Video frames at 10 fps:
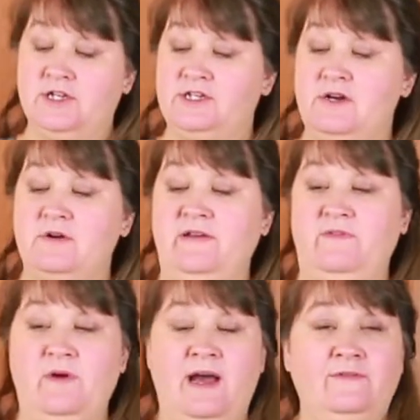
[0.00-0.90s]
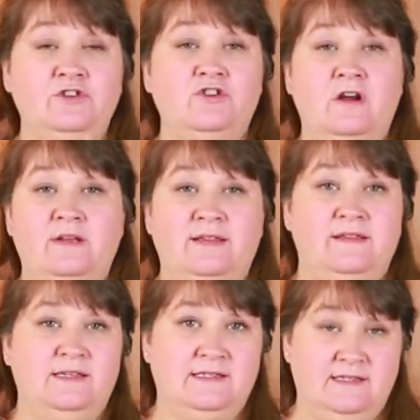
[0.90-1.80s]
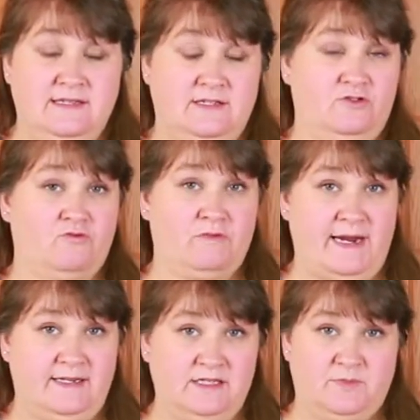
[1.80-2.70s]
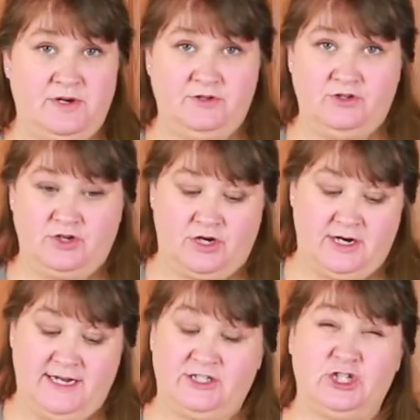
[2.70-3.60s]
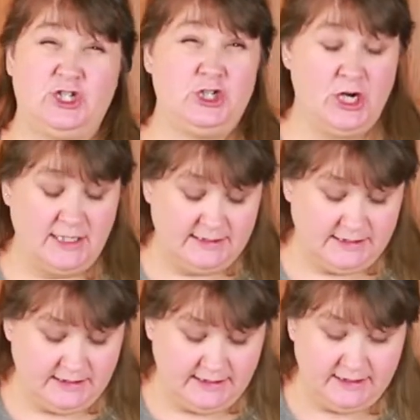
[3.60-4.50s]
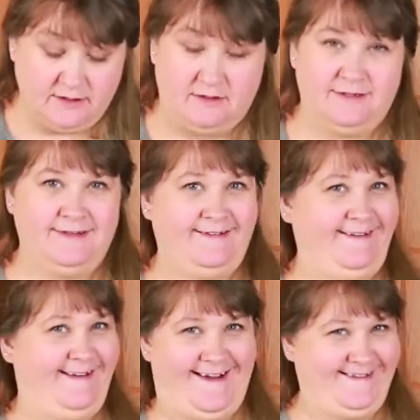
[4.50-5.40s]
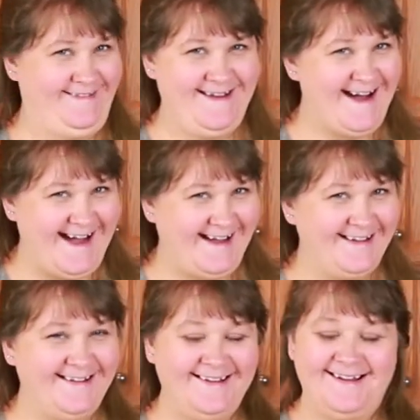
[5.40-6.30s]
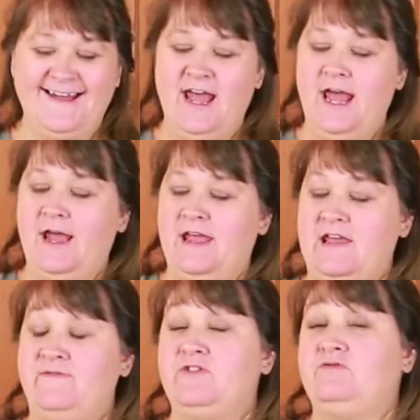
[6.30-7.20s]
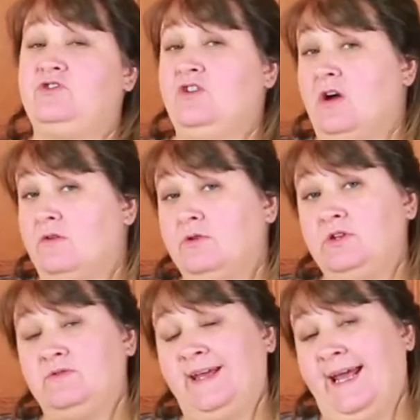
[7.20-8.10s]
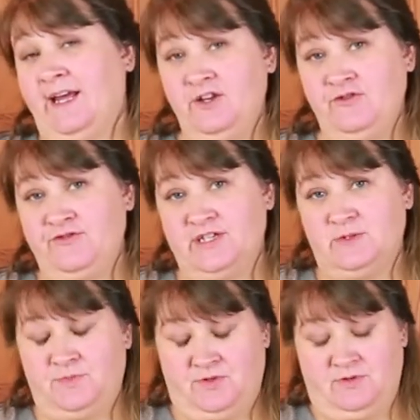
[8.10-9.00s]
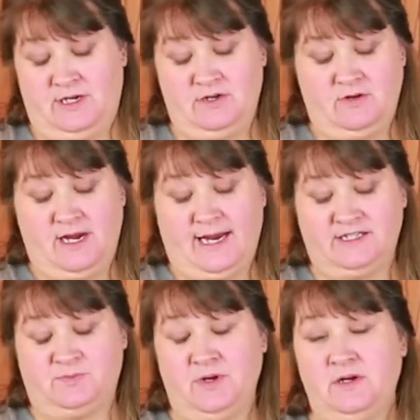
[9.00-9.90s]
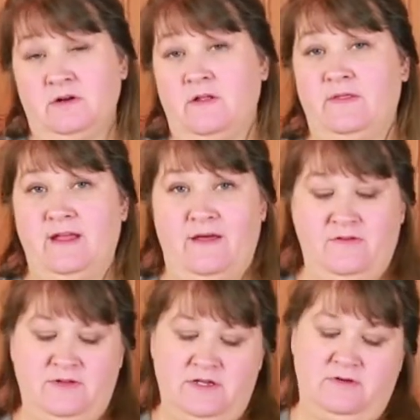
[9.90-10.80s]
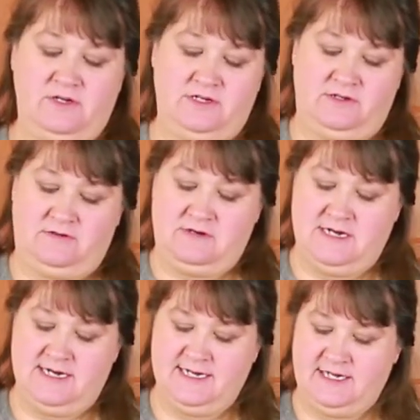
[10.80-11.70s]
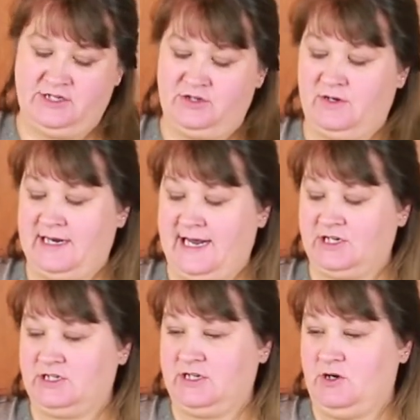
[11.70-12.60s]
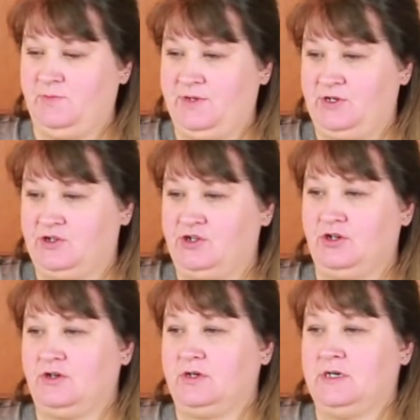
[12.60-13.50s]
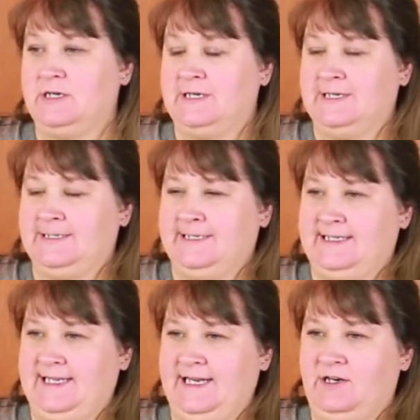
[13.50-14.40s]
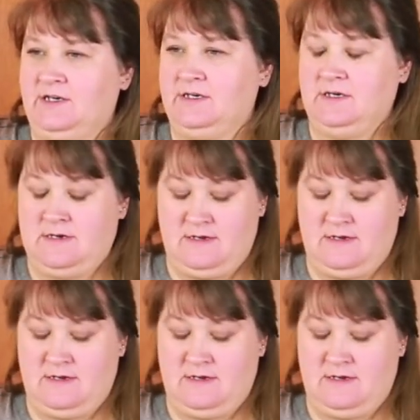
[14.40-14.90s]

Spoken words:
So if you have a jar like this is great to spread your sugar. It's just a little, not a lot. If you don't, you can use a spoon and you can kind of sprinkle. The other thing you can do is you can actually open your sugar container